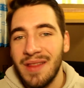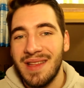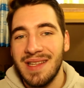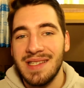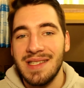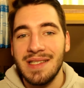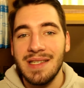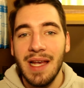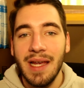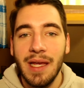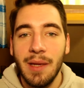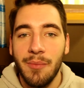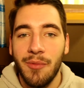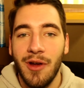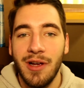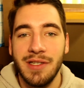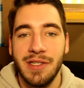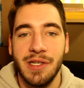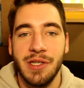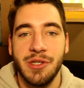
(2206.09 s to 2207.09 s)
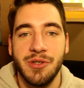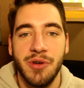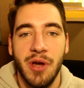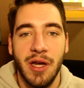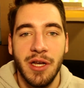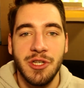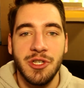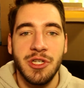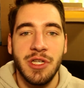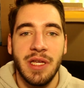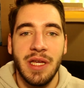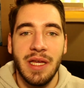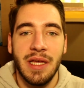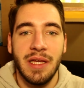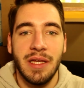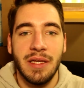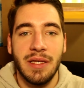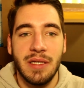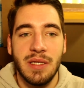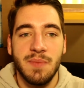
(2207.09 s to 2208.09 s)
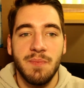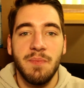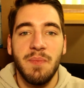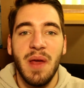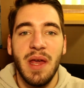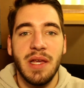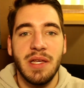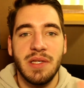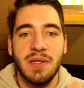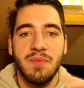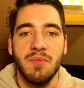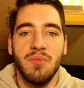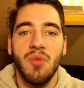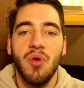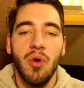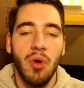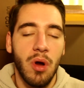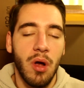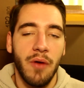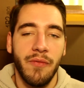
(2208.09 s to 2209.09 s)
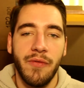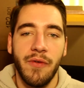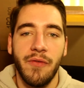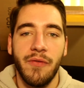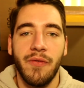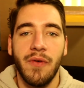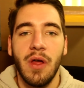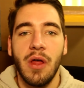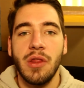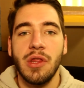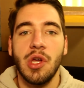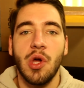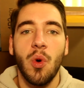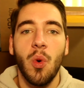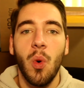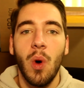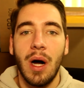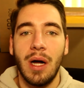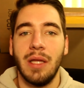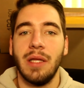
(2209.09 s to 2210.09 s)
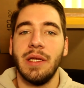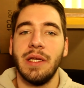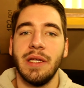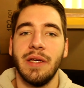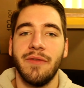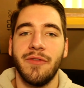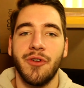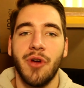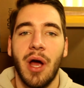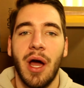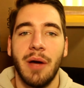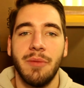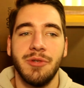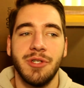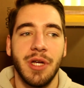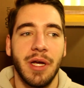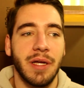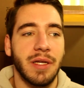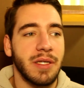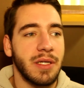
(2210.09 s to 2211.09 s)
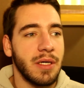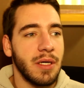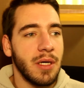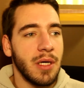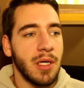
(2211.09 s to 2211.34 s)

The second pricing strategy is based more off of the quality of your object.